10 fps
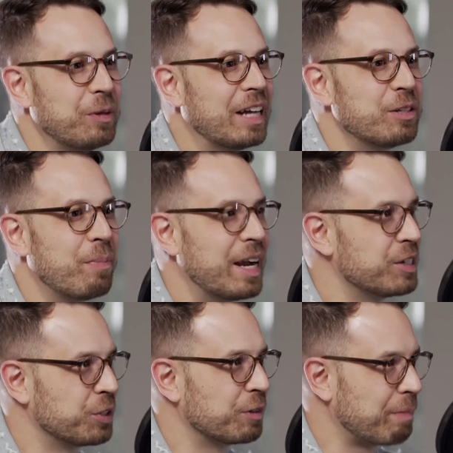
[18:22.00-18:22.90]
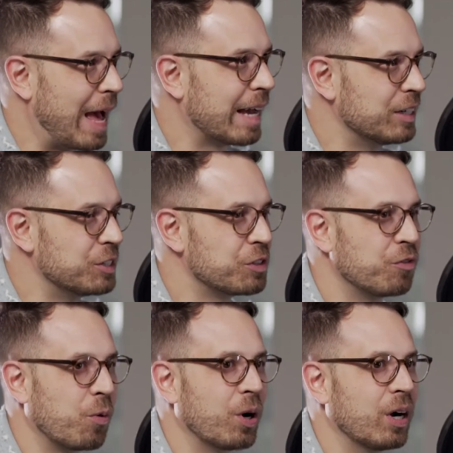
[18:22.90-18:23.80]
yeah. we had to buy a certain package
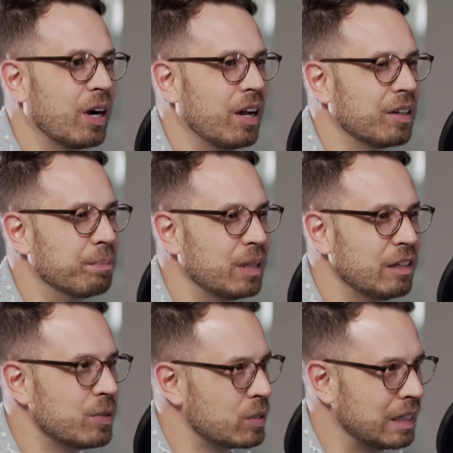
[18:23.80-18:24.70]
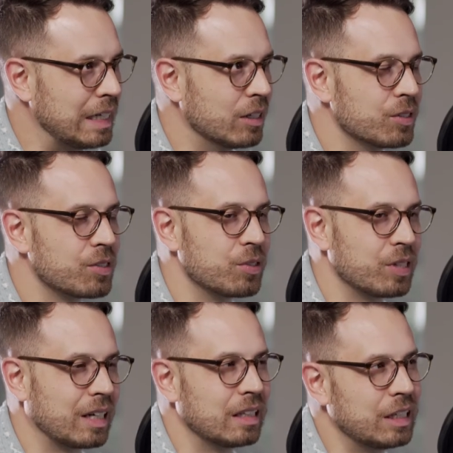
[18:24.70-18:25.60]
for, I believe it was leaders. There's
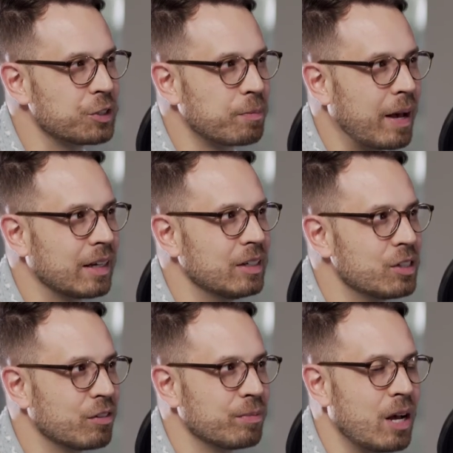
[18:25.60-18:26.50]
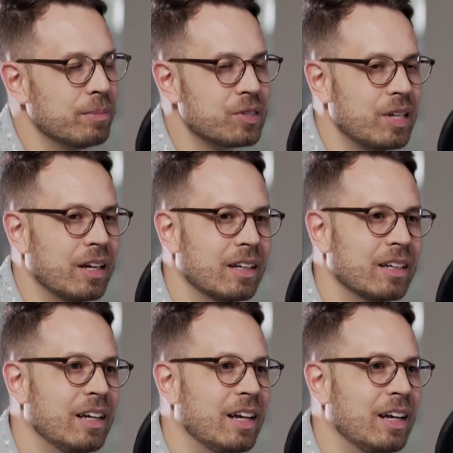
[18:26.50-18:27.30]
like a leaders package, if I'm mm-hmm. not mistaken